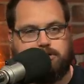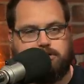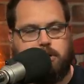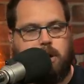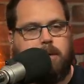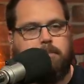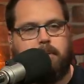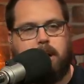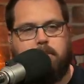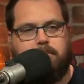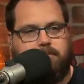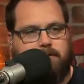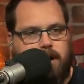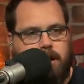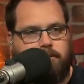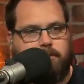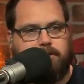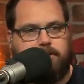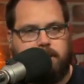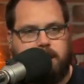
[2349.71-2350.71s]
So I'm I'm
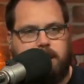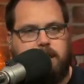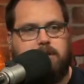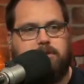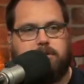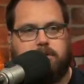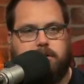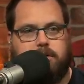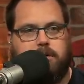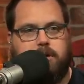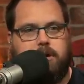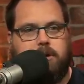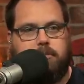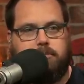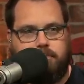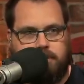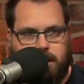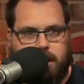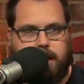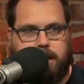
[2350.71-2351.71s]
fine with either
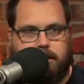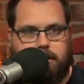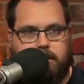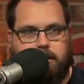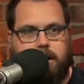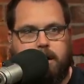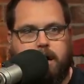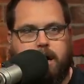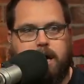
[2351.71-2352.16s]
player.